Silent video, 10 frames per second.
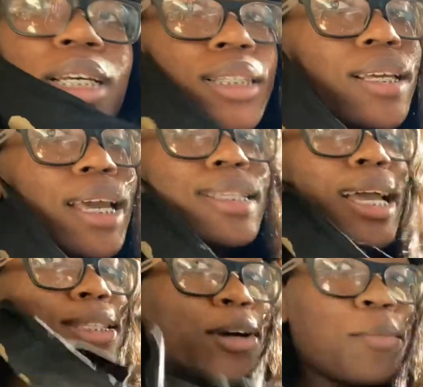in case I
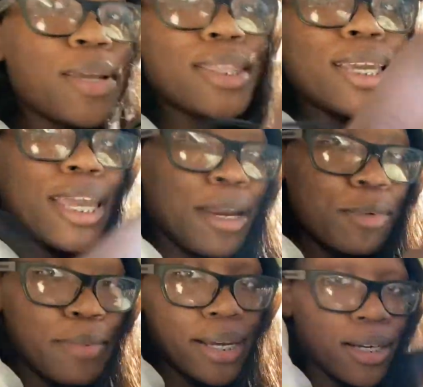don't pick the camera
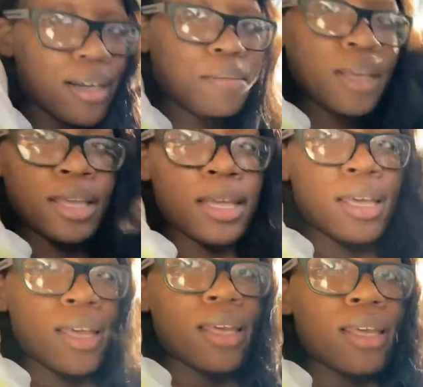back up.
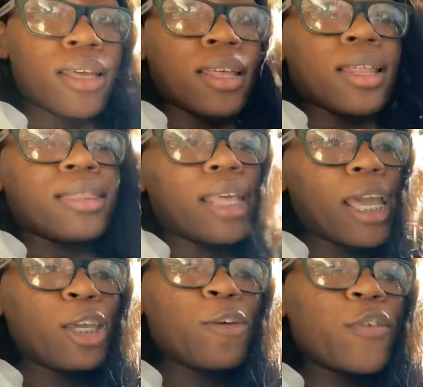
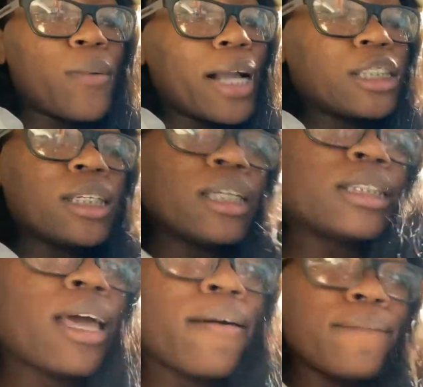Thank you for watching this
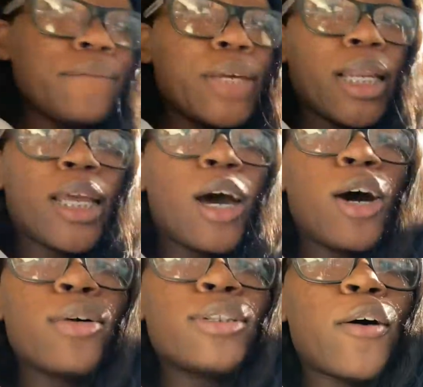
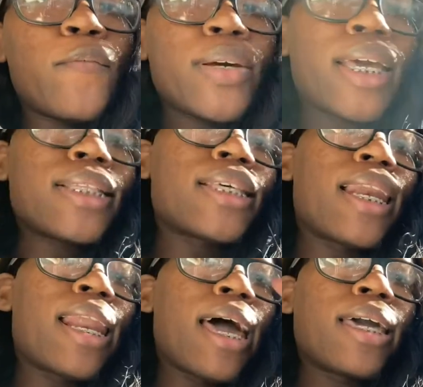video. Don't forget to
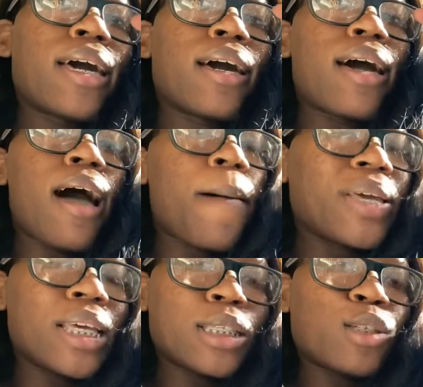like,
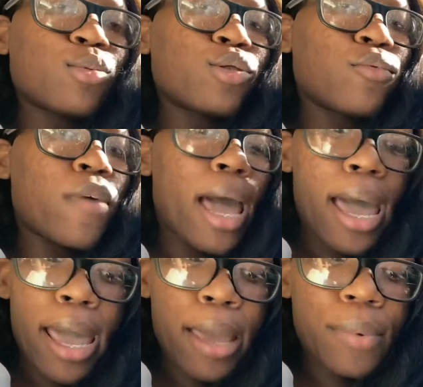comment, and
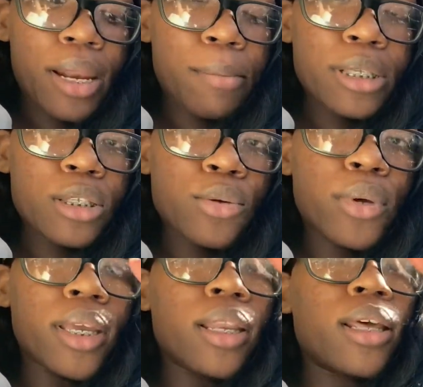subscribe. And I'm gonna see you
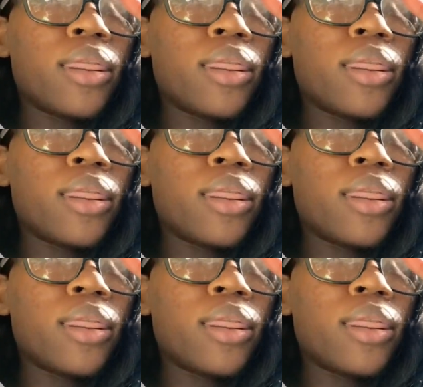in the